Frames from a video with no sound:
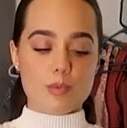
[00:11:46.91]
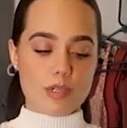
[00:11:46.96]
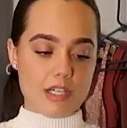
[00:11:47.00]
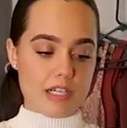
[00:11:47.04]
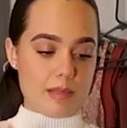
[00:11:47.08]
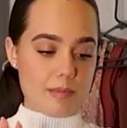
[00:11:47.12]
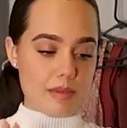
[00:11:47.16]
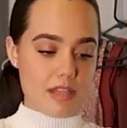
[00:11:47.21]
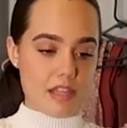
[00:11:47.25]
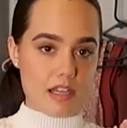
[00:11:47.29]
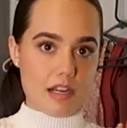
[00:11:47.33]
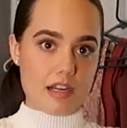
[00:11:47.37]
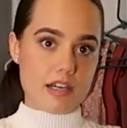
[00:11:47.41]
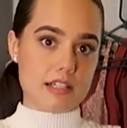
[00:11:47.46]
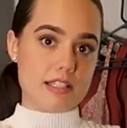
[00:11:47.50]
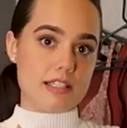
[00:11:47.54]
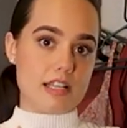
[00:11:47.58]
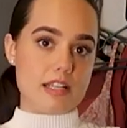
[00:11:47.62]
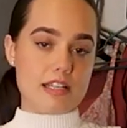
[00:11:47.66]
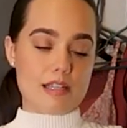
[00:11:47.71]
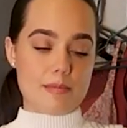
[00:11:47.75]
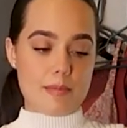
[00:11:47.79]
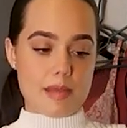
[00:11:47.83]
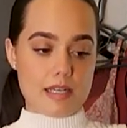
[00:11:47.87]
We're gonna be there
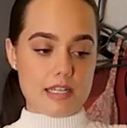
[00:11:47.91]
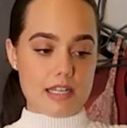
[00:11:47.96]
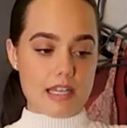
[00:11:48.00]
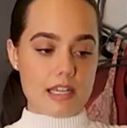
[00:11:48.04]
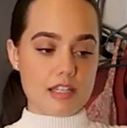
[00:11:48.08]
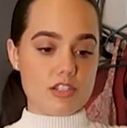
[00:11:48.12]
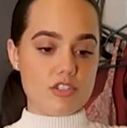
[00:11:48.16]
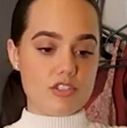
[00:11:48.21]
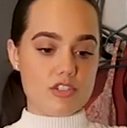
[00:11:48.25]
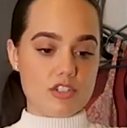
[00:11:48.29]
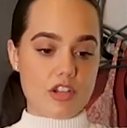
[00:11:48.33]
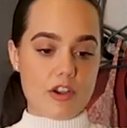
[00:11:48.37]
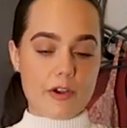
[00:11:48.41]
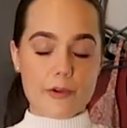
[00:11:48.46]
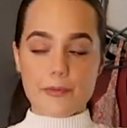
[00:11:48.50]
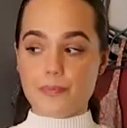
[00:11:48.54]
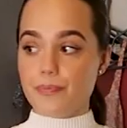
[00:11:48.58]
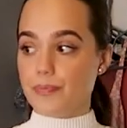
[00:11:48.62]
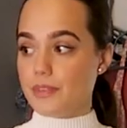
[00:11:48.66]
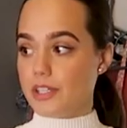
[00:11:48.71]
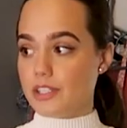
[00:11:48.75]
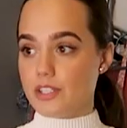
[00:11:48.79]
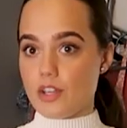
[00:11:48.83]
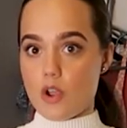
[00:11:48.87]
Sunday, Monday. So
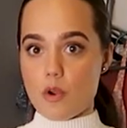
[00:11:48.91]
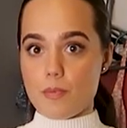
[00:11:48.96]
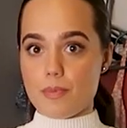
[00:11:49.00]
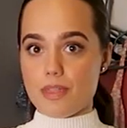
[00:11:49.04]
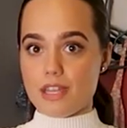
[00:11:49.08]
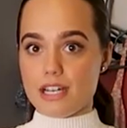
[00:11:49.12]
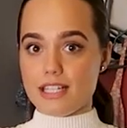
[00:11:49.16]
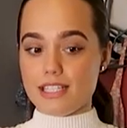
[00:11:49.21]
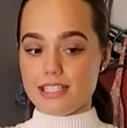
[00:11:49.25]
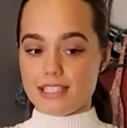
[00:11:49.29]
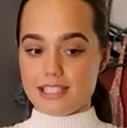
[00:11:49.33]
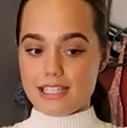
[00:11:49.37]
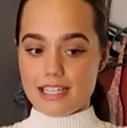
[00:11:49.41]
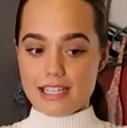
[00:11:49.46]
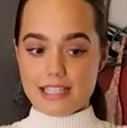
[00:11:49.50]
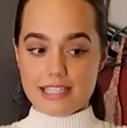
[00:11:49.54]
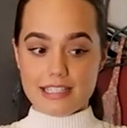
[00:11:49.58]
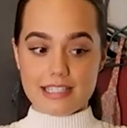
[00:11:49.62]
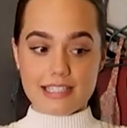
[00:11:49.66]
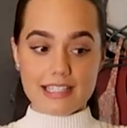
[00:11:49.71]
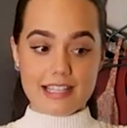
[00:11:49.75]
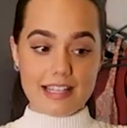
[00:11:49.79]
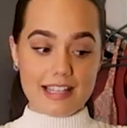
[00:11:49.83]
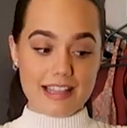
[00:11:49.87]
let's hope that it
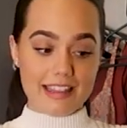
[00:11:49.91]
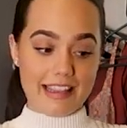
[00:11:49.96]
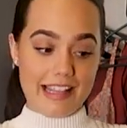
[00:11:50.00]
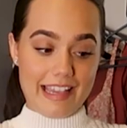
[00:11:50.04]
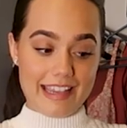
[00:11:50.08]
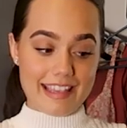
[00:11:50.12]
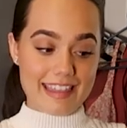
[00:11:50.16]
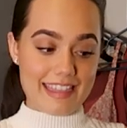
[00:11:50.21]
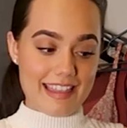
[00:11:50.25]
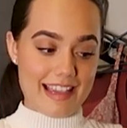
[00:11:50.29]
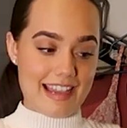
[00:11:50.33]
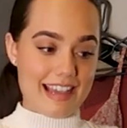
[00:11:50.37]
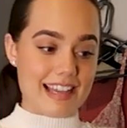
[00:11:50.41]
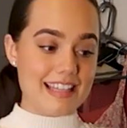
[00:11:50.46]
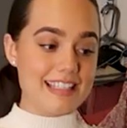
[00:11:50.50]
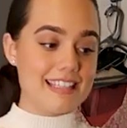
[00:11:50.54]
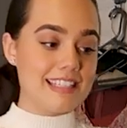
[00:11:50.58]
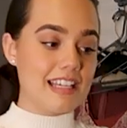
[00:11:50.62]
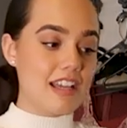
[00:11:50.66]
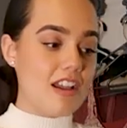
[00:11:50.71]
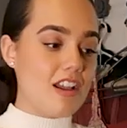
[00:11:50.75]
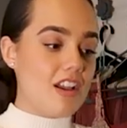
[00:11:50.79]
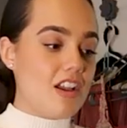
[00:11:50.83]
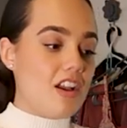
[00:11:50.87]
stays like that.
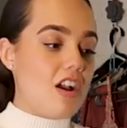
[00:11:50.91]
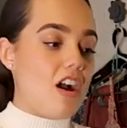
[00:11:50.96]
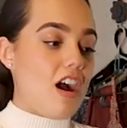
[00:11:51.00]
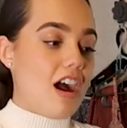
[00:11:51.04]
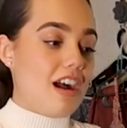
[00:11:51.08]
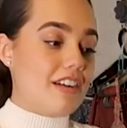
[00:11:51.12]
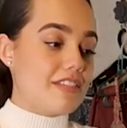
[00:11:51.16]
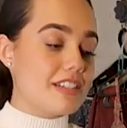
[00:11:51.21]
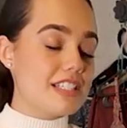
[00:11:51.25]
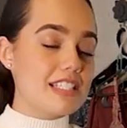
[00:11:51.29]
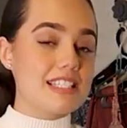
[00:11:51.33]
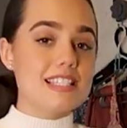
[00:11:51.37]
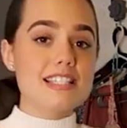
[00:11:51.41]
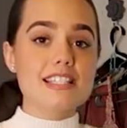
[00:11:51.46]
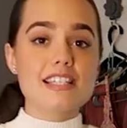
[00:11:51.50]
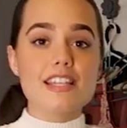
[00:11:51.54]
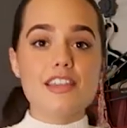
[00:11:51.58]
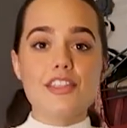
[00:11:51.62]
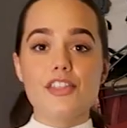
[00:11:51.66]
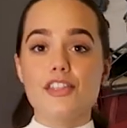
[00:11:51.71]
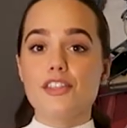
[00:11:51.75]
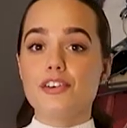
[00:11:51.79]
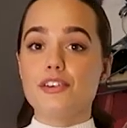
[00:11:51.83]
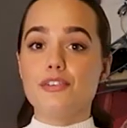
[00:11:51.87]

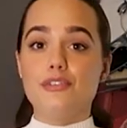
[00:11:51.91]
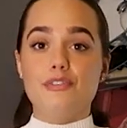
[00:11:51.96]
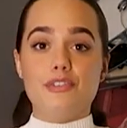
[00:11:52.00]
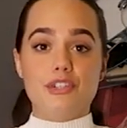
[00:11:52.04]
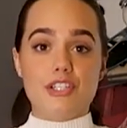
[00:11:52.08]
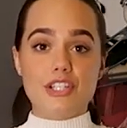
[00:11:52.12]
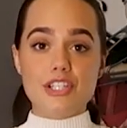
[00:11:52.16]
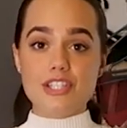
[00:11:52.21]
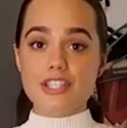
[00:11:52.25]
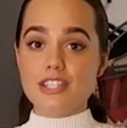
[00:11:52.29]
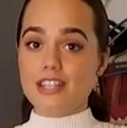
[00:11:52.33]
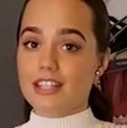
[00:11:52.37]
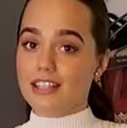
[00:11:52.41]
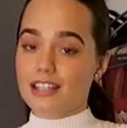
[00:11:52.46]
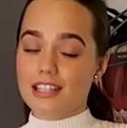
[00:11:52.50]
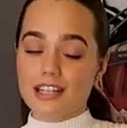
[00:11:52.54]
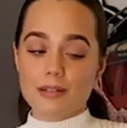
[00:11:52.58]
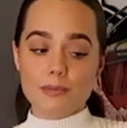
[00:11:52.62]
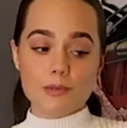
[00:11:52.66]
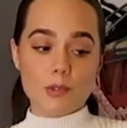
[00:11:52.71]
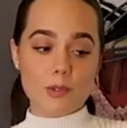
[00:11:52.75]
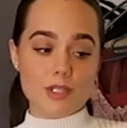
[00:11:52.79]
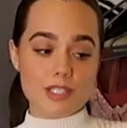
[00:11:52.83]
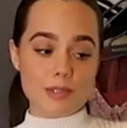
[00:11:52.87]
Obviously the first thing
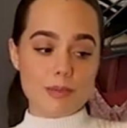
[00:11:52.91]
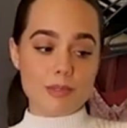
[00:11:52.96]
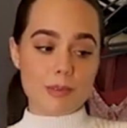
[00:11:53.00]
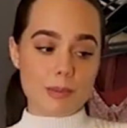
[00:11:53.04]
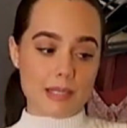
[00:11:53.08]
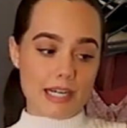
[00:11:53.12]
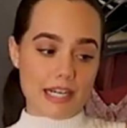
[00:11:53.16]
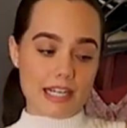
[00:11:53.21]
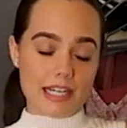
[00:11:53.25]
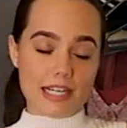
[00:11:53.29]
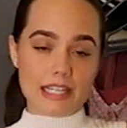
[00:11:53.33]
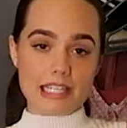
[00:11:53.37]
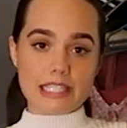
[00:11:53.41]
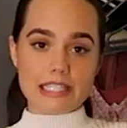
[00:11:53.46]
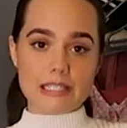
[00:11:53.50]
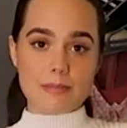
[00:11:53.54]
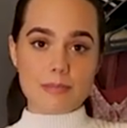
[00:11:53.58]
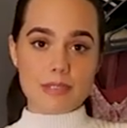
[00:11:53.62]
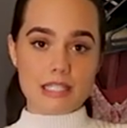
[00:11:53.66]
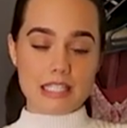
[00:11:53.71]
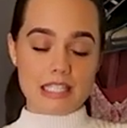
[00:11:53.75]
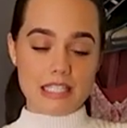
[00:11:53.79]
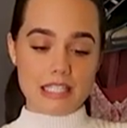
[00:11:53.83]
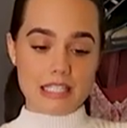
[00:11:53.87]
that I'm going to be wearing is a
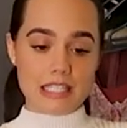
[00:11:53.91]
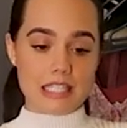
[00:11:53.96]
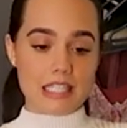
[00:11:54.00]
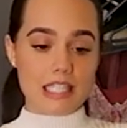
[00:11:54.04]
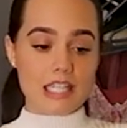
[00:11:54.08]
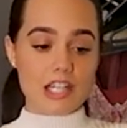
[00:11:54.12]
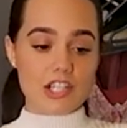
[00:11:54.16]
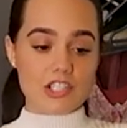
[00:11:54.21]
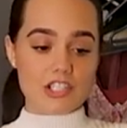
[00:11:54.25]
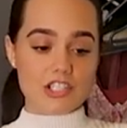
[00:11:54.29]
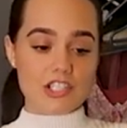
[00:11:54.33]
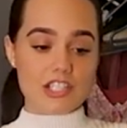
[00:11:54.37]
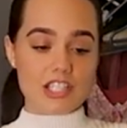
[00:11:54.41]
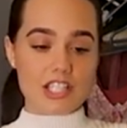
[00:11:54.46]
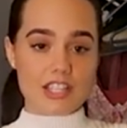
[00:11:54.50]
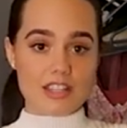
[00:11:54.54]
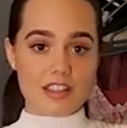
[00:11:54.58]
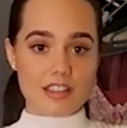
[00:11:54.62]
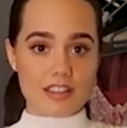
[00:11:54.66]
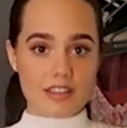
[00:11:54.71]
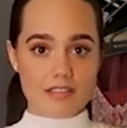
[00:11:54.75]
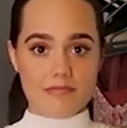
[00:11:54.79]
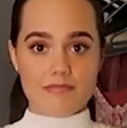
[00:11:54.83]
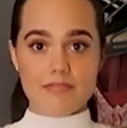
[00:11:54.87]
bikini
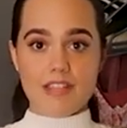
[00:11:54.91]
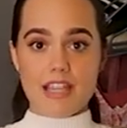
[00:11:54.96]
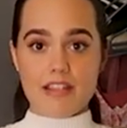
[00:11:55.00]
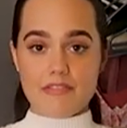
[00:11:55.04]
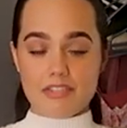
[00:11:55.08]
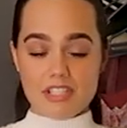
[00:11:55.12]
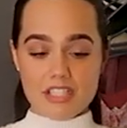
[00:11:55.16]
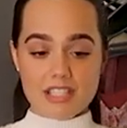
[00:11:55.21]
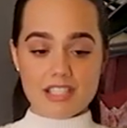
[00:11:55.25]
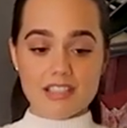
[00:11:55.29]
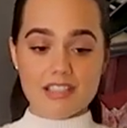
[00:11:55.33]
underneath every